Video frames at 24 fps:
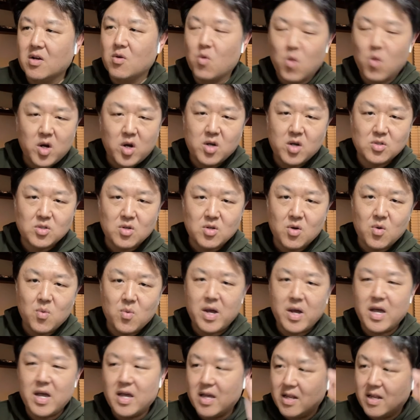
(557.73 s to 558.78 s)
a certain
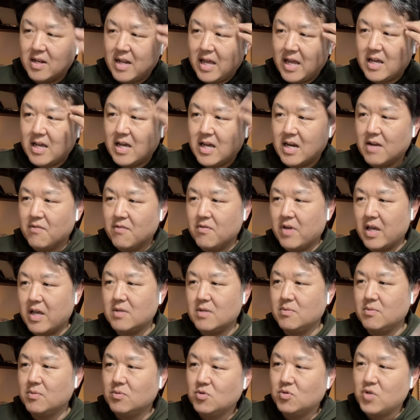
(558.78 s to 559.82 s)
way and like kind of
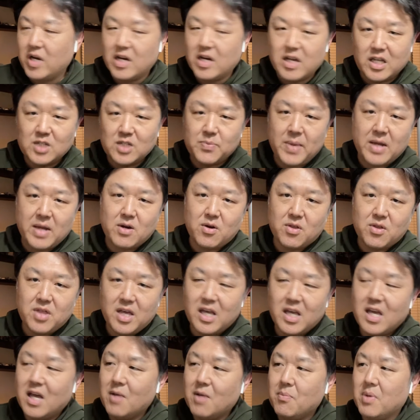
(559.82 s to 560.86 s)
try to expand our
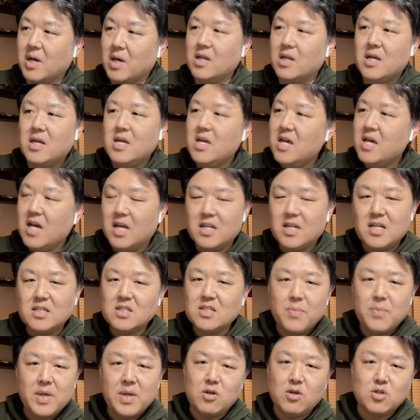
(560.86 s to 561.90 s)
thinking, but it doesn't
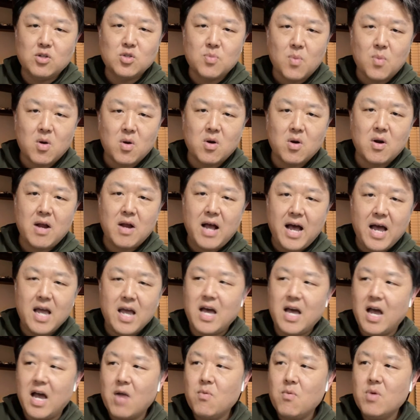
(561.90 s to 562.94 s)
make you smarter.
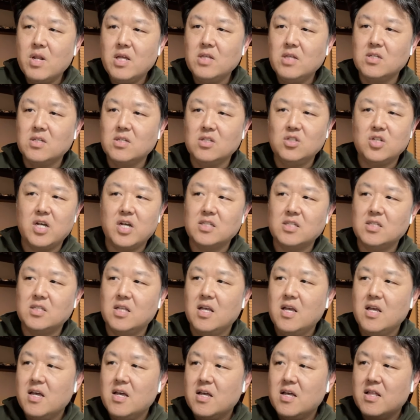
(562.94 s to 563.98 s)
I really suggest
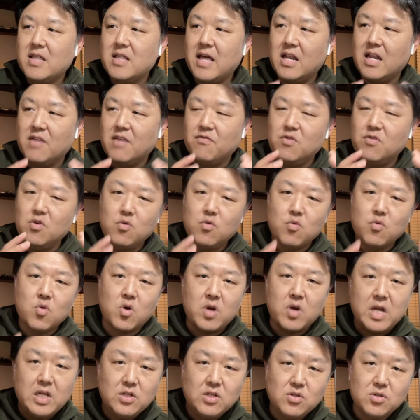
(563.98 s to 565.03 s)
that if you were
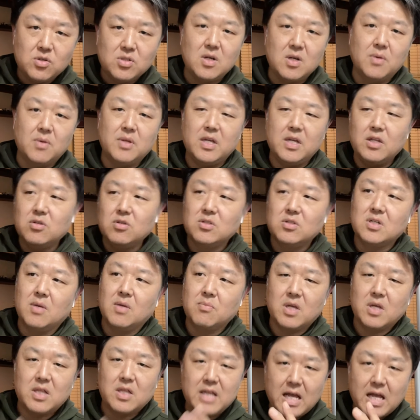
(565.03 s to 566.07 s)
interested into
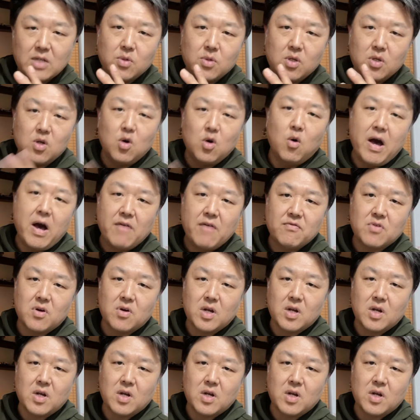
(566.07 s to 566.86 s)
something, that's what you go after.